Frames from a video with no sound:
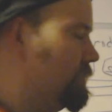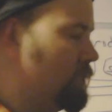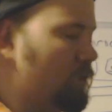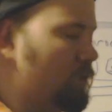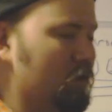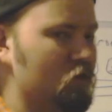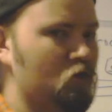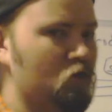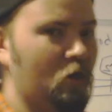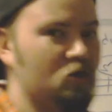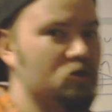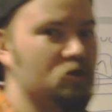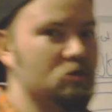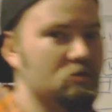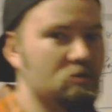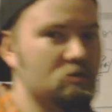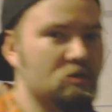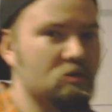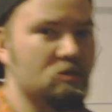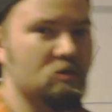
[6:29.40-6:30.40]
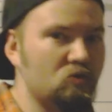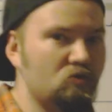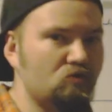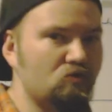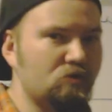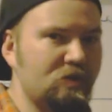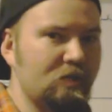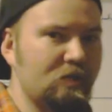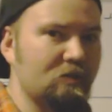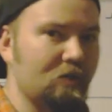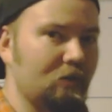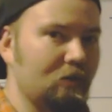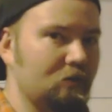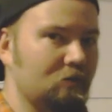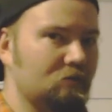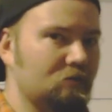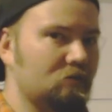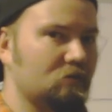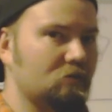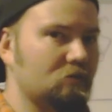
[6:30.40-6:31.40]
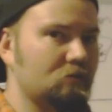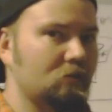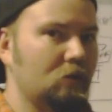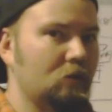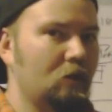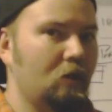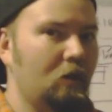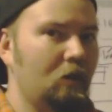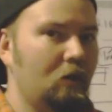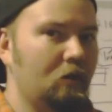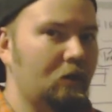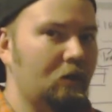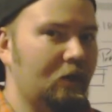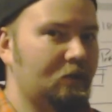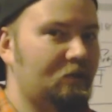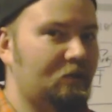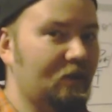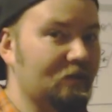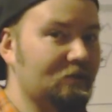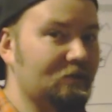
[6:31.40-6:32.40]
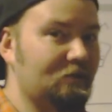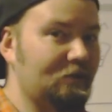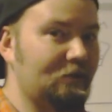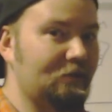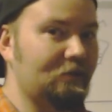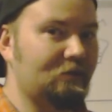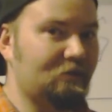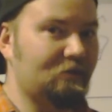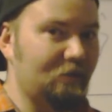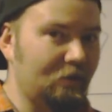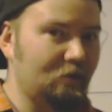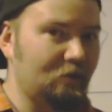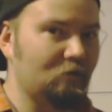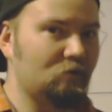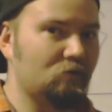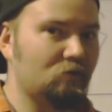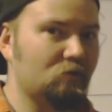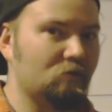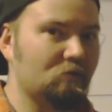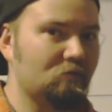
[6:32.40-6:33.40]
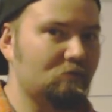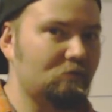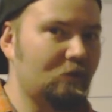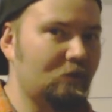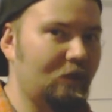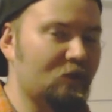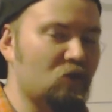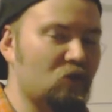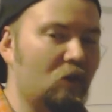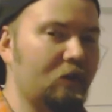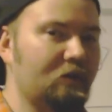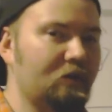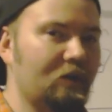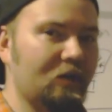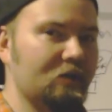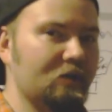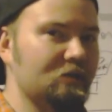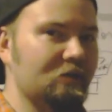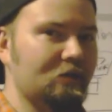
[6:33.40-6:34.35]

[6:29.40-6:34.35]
There are instructions to do these things. It does these things, and that's all it does.